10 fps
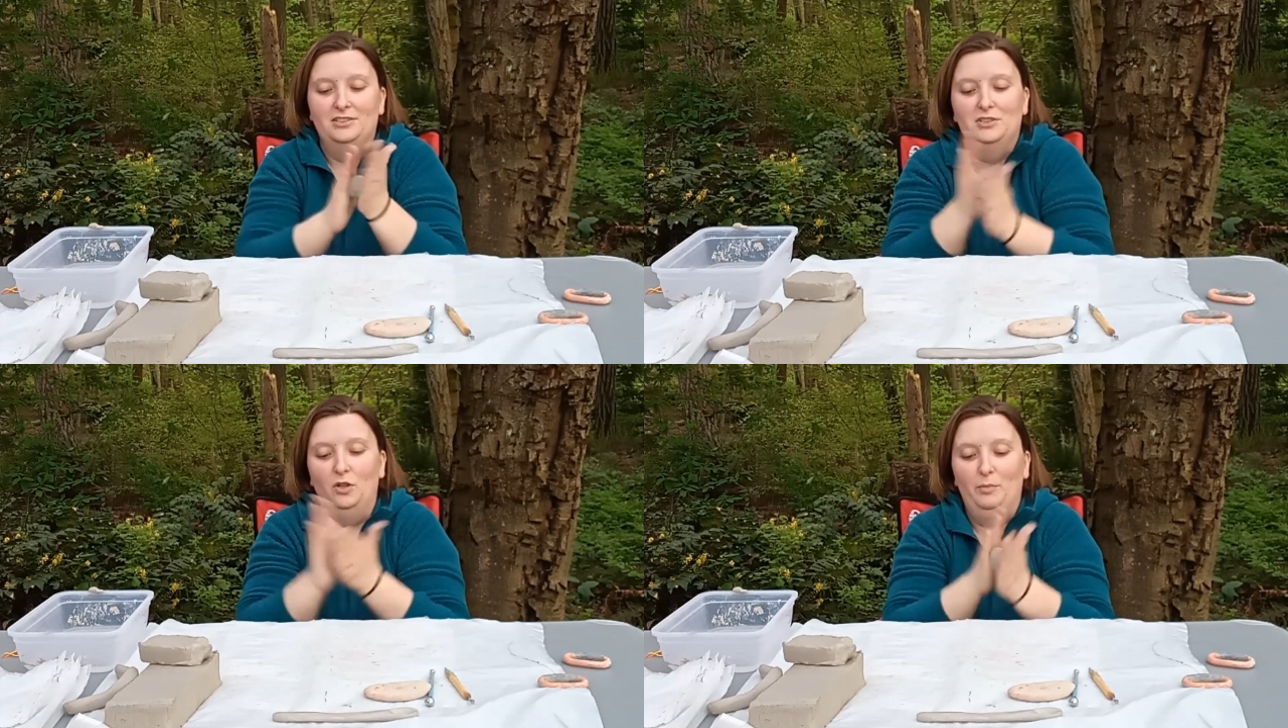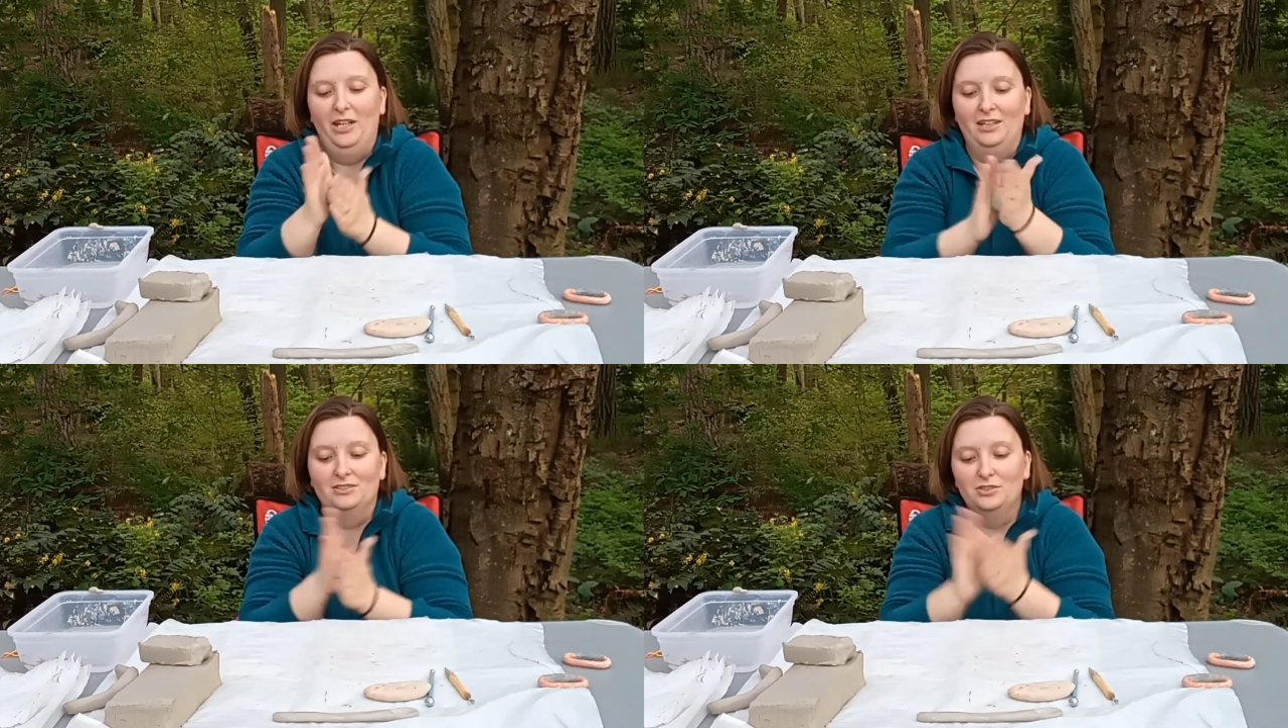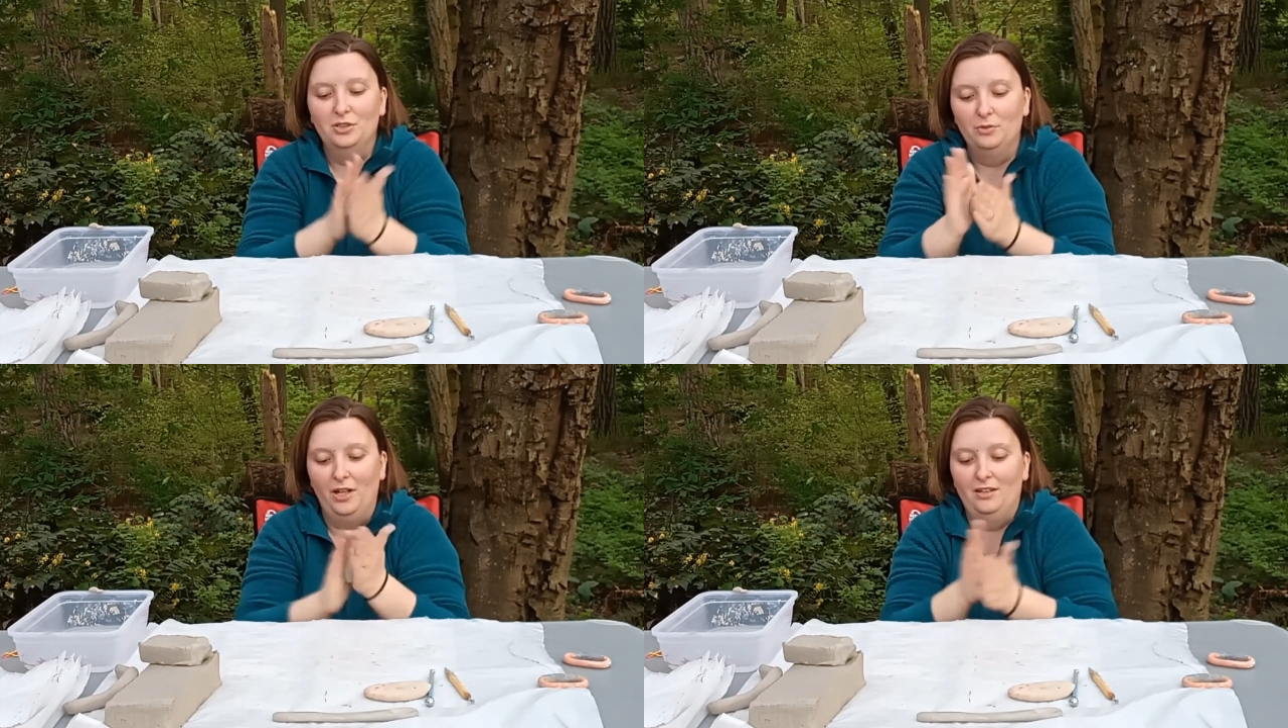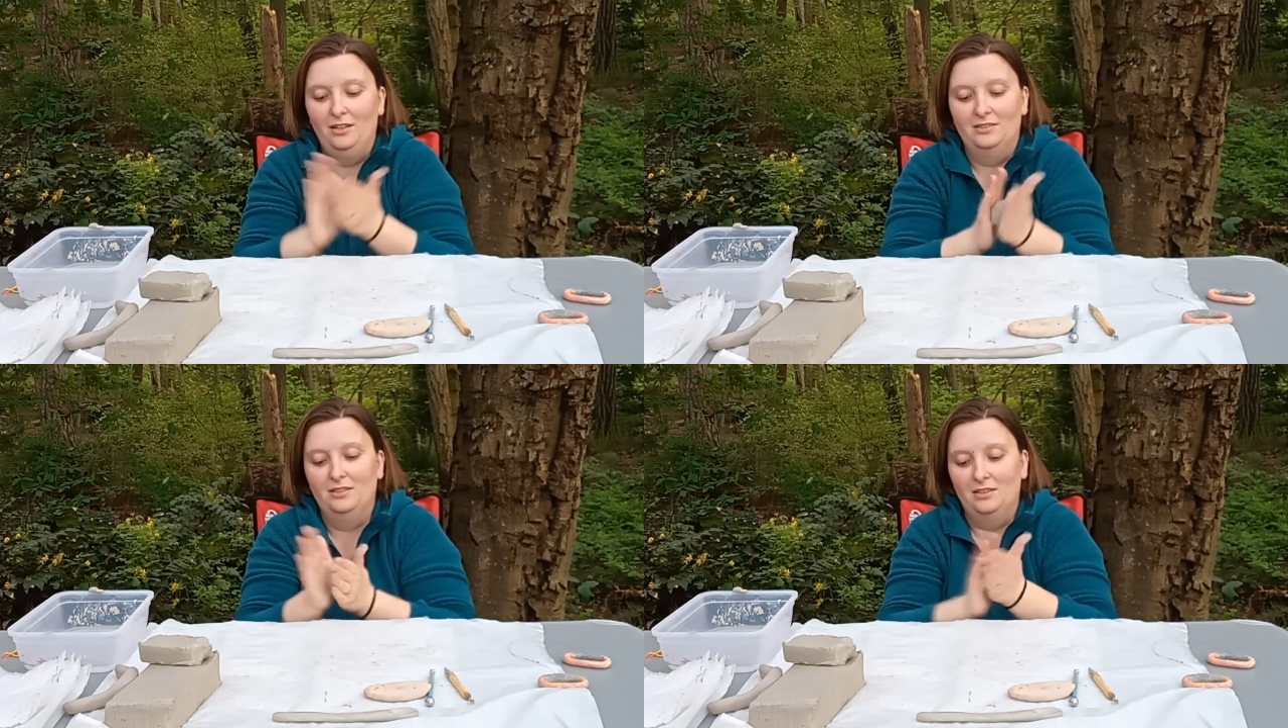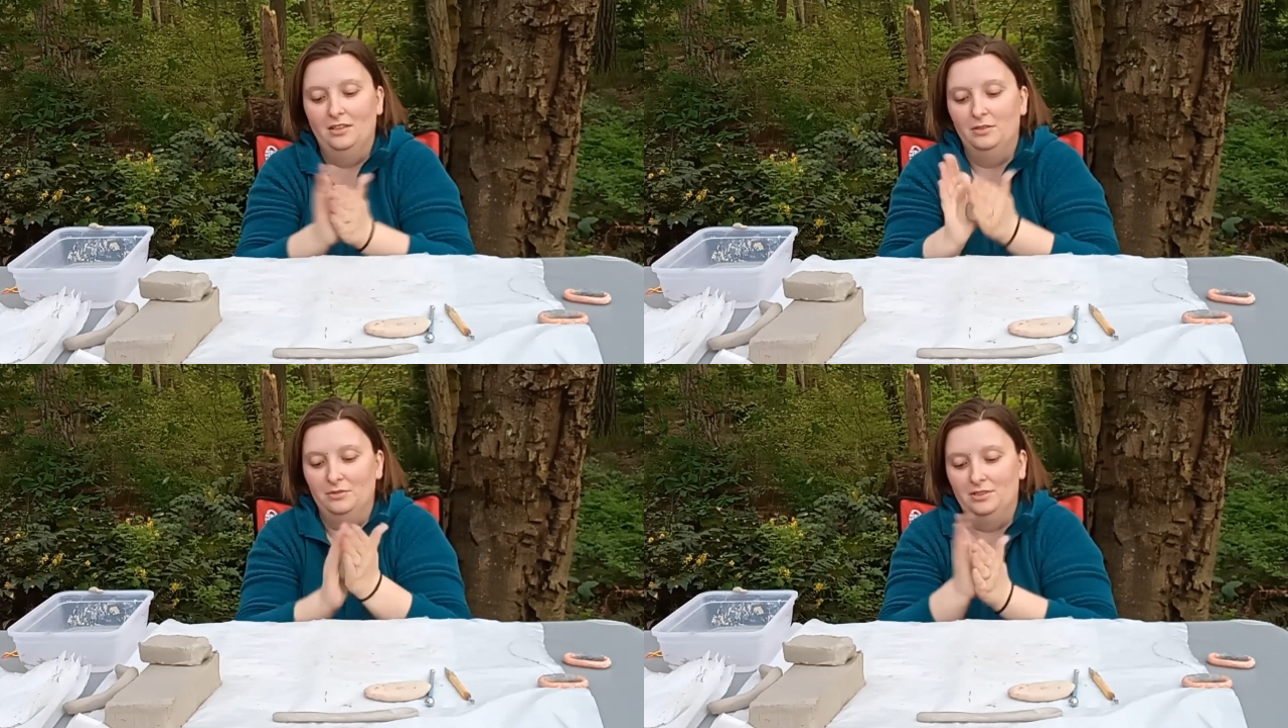Just don't want my hands too wet because then the
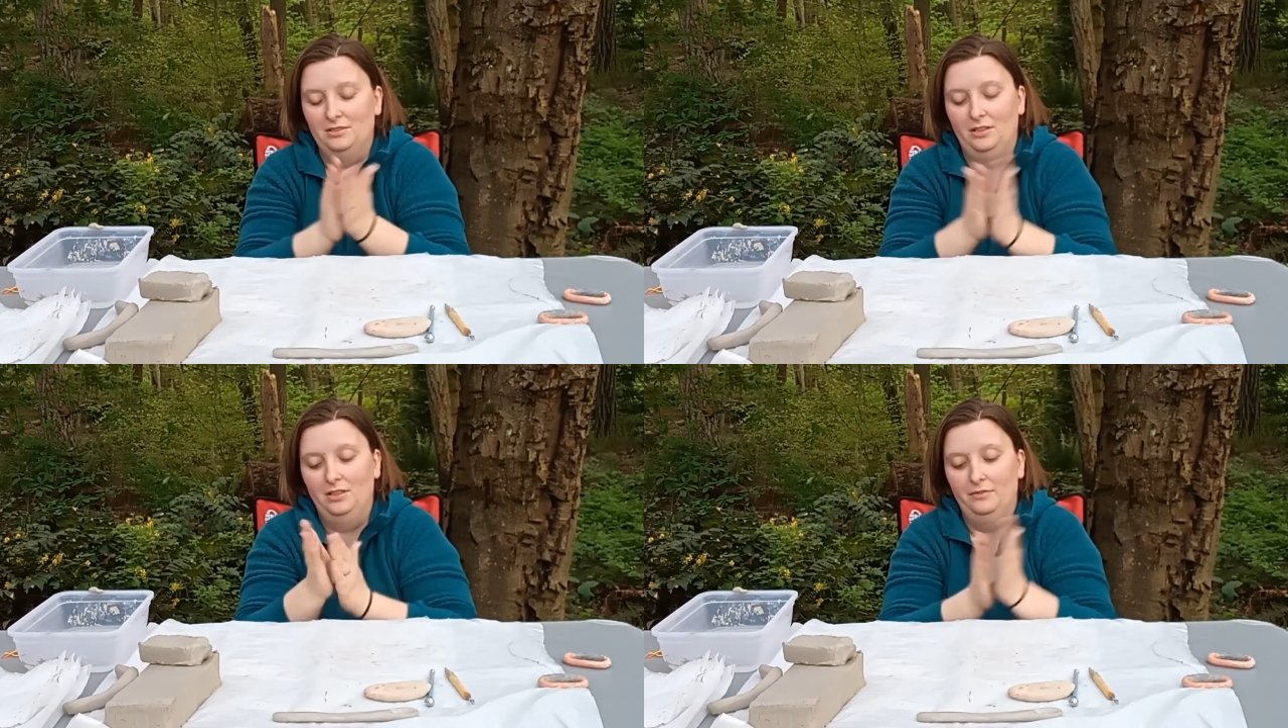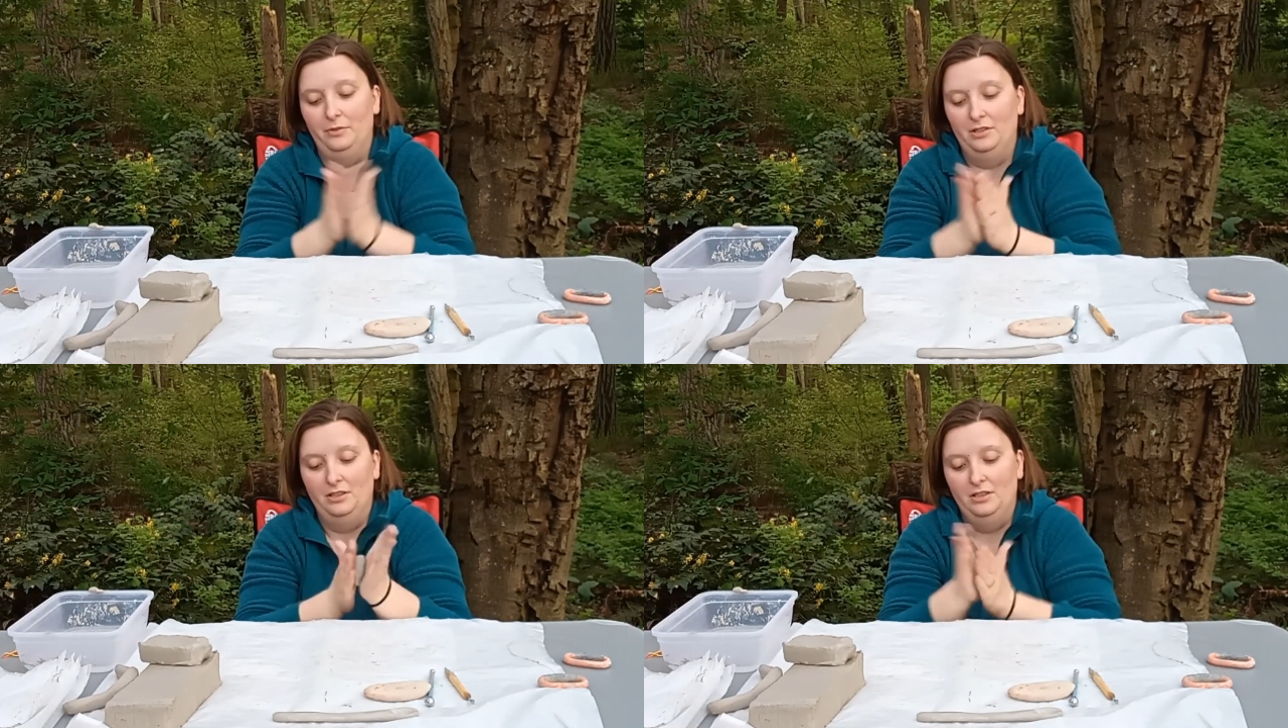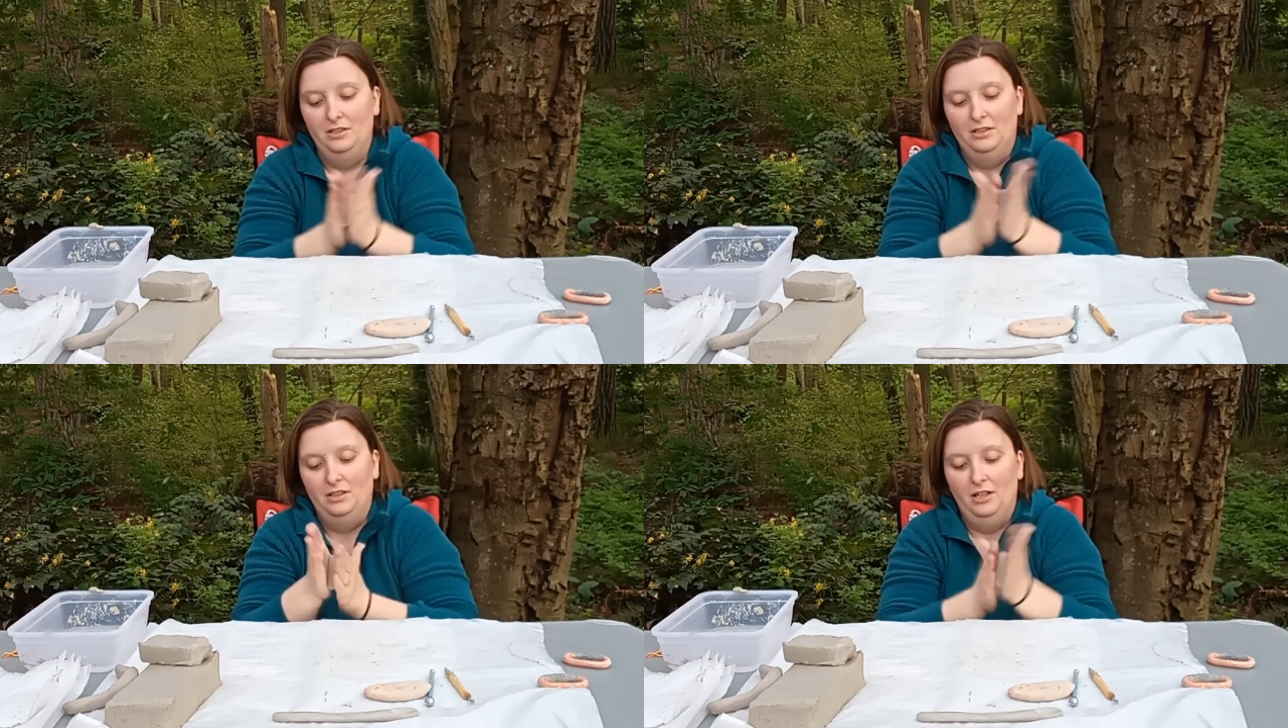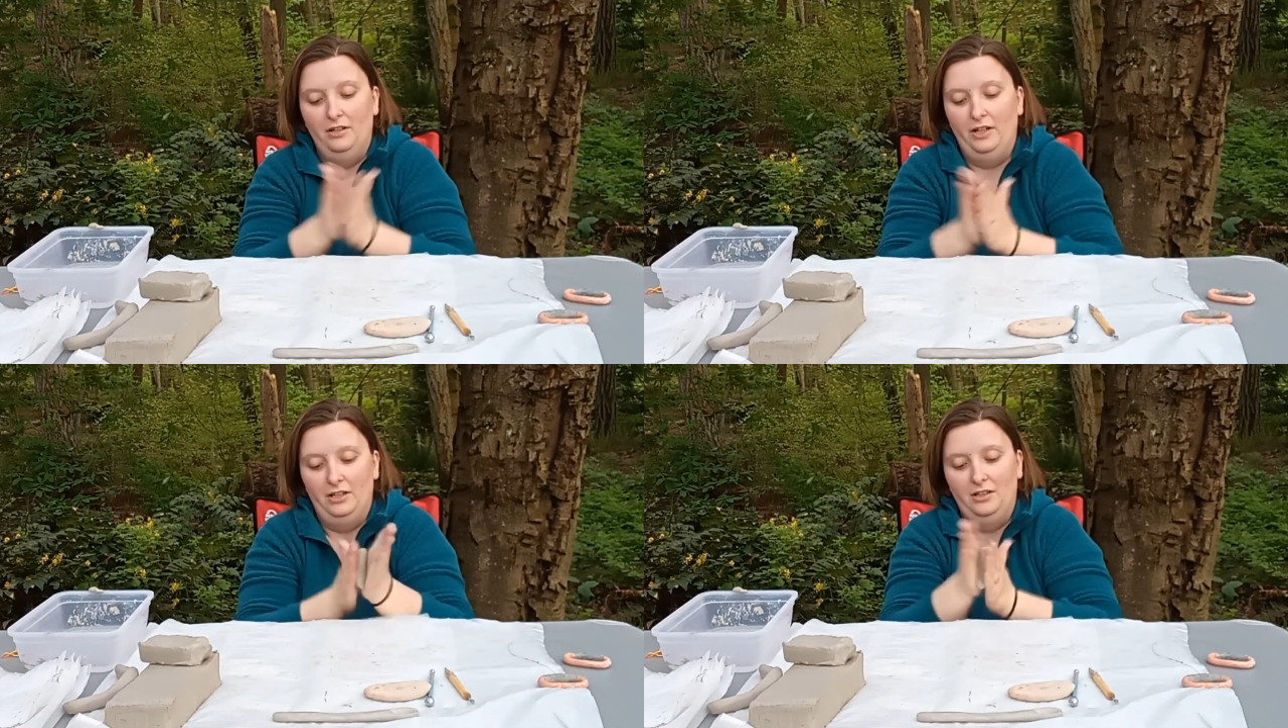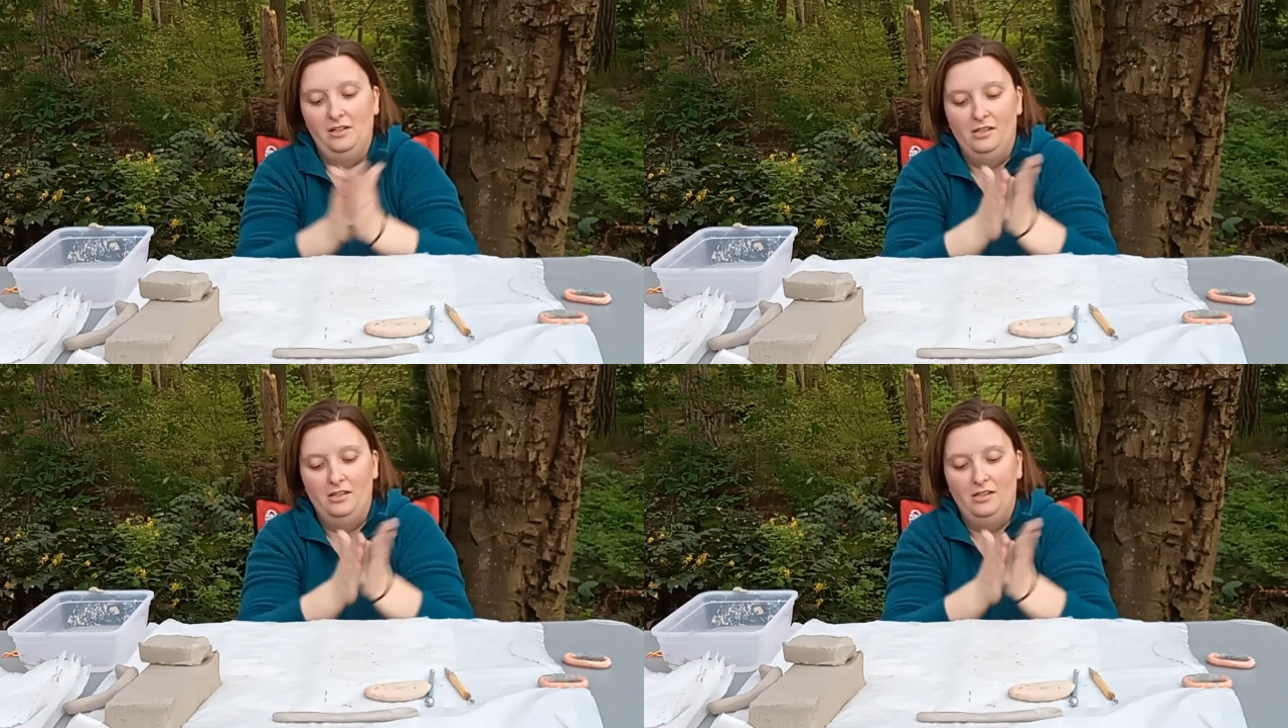clay will just slide everywhere. Alright.